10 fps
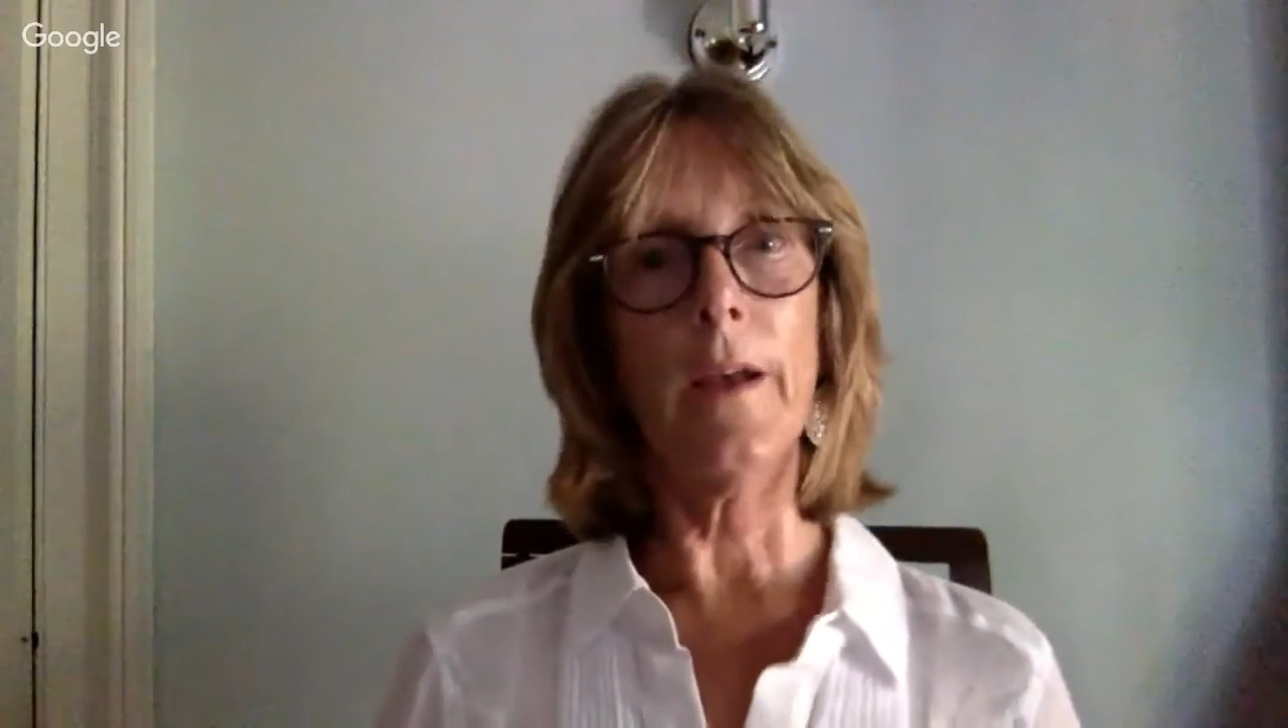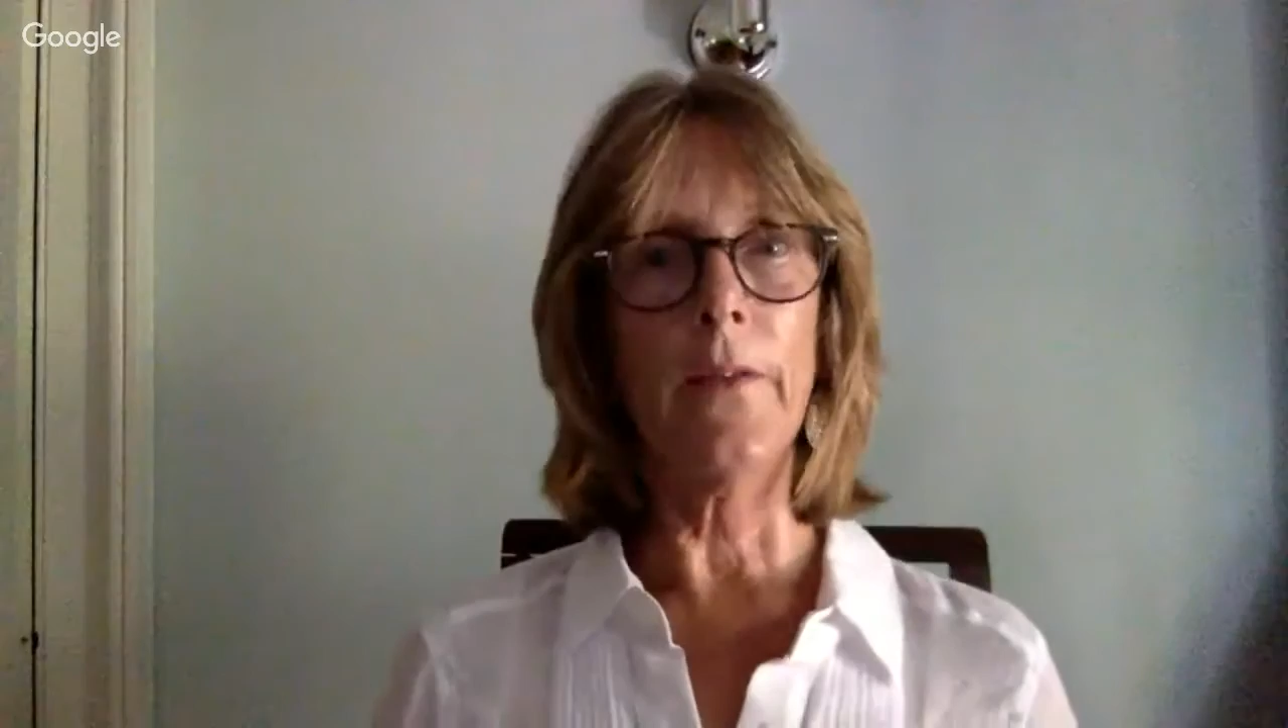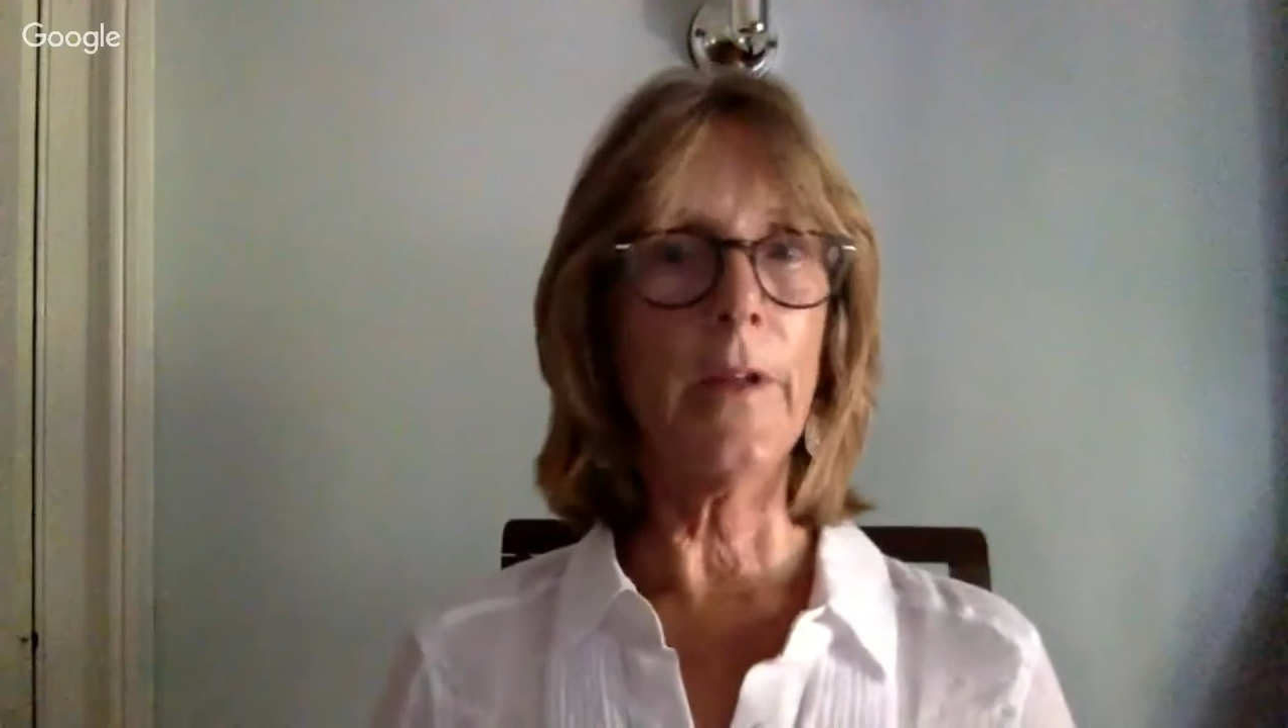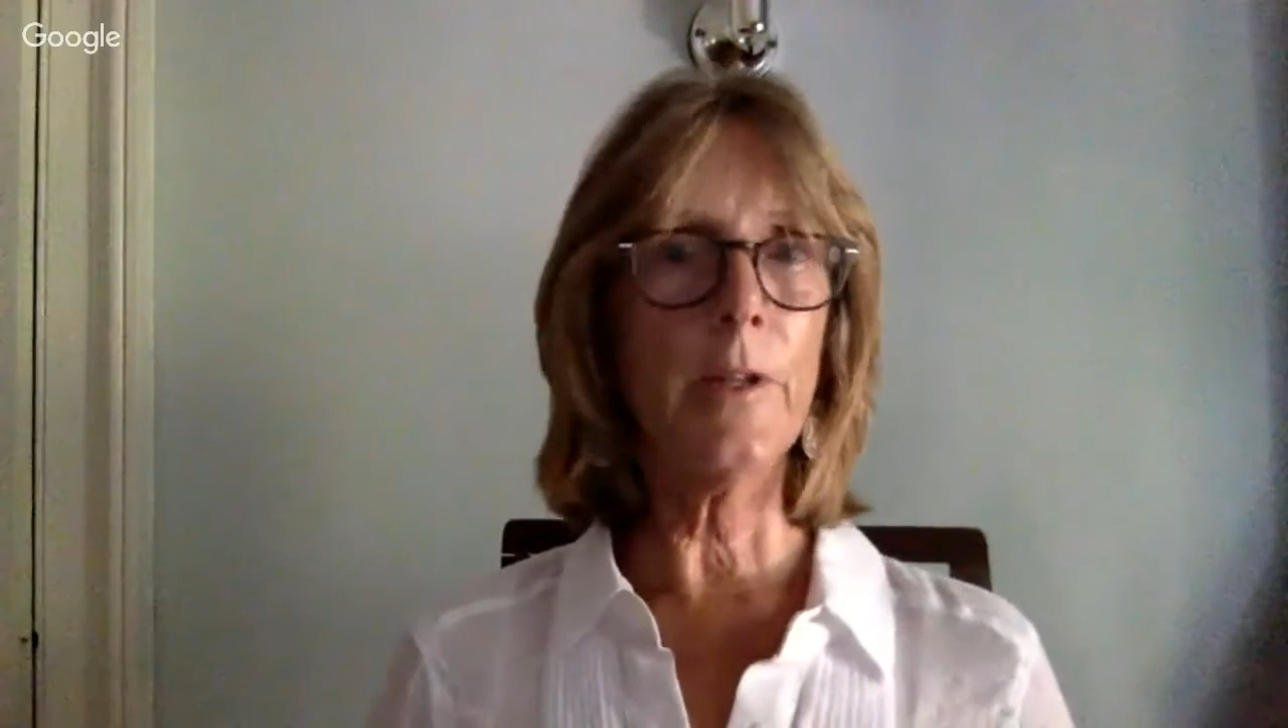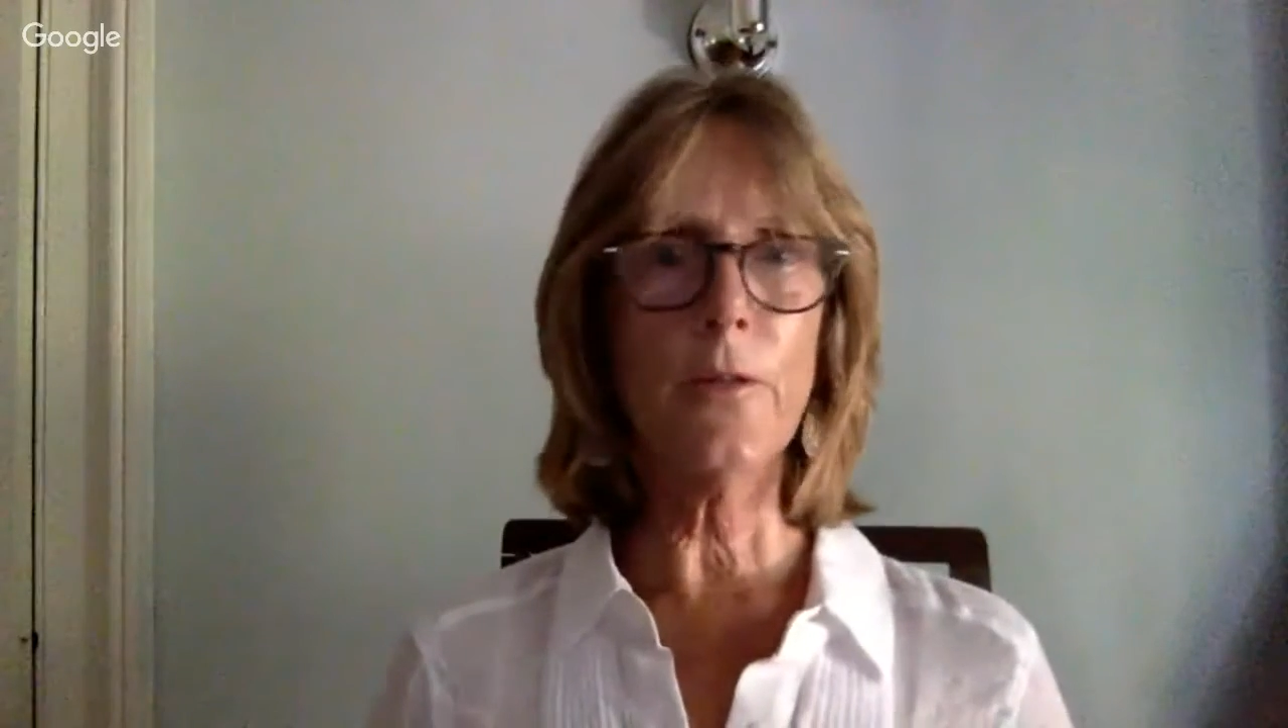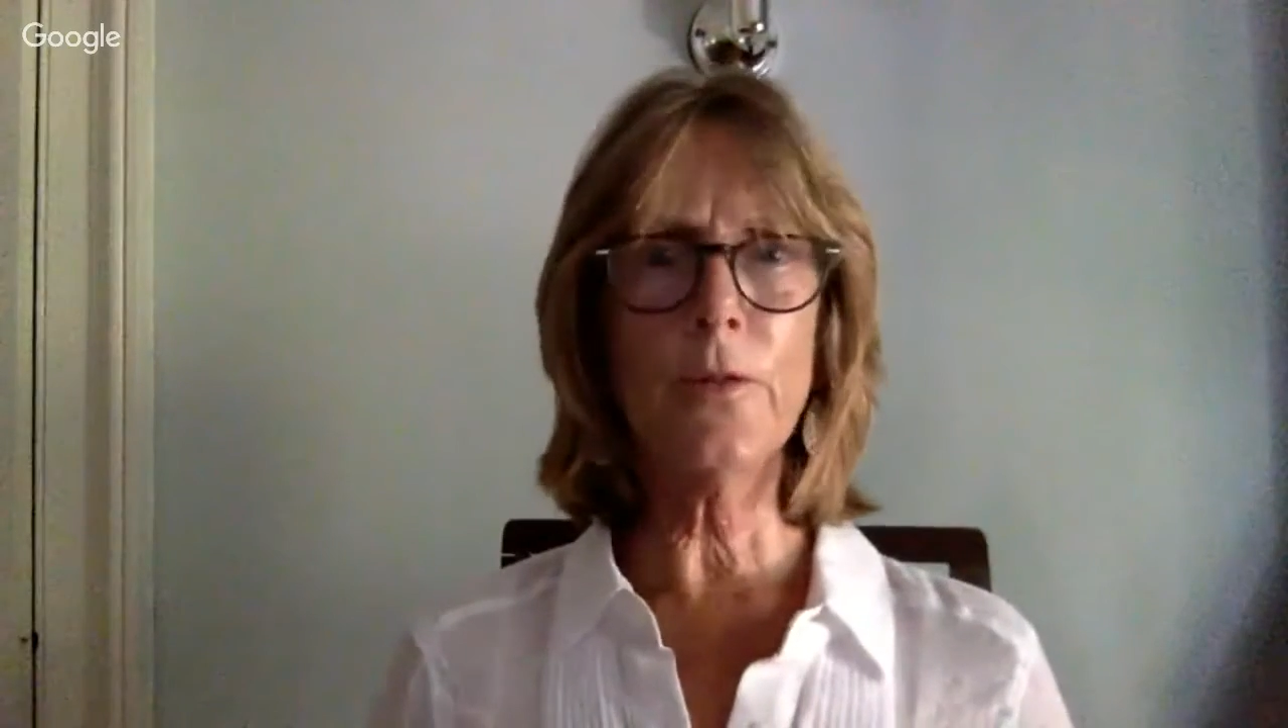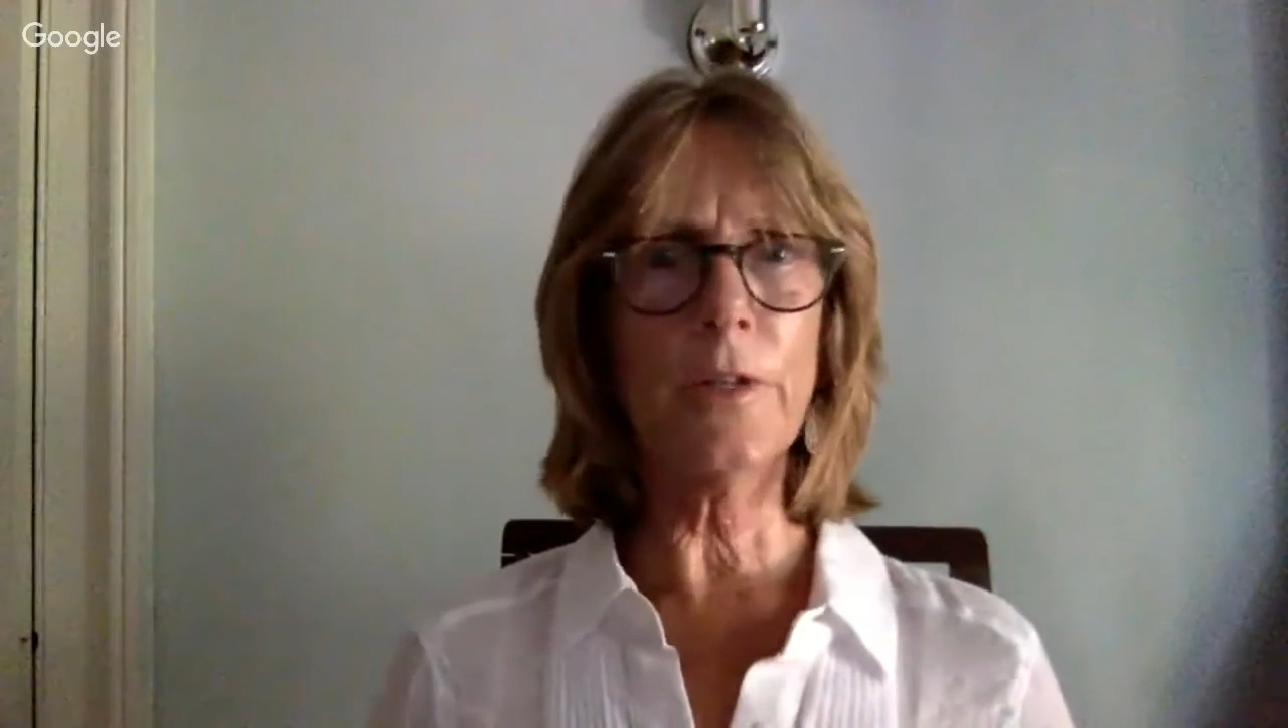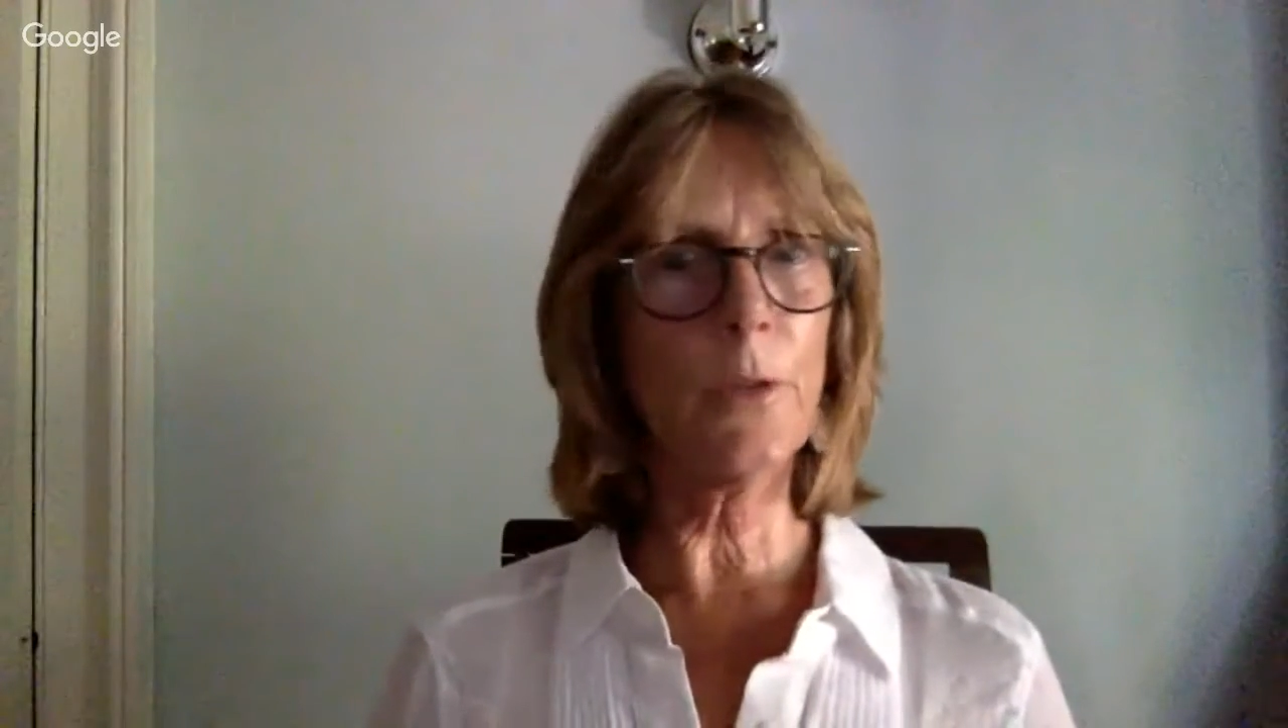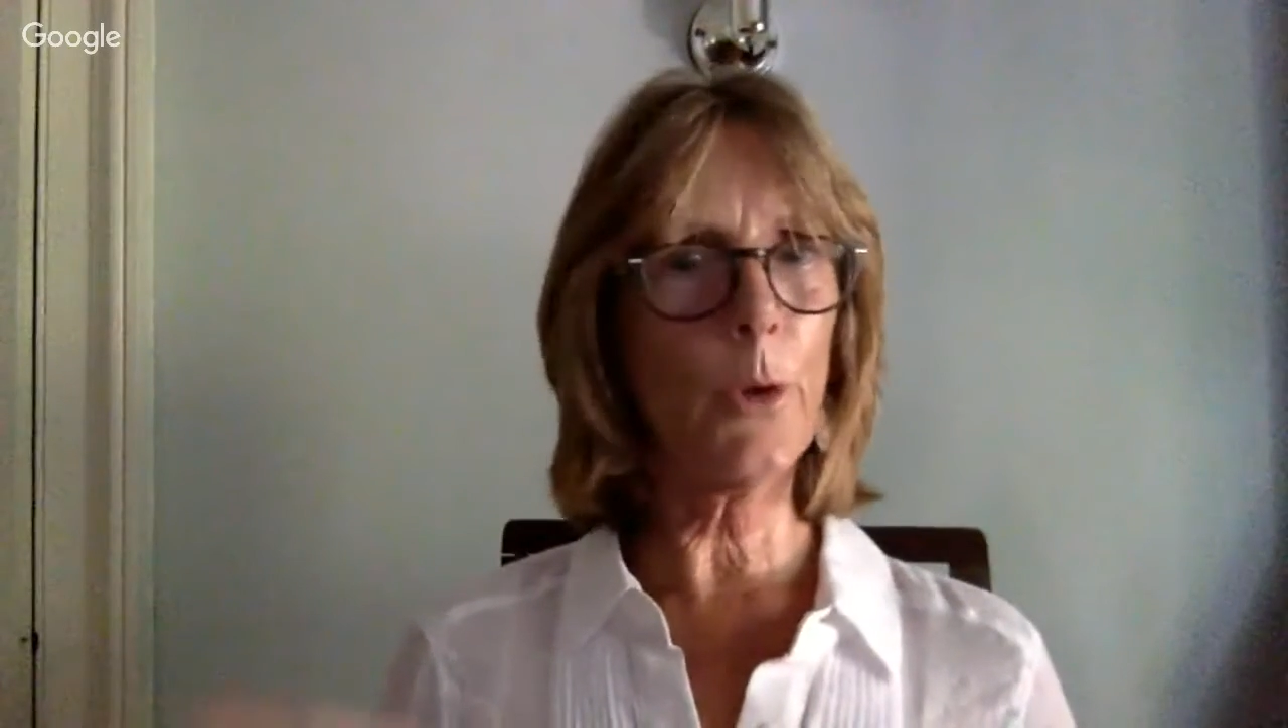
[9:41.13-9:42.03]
then you've done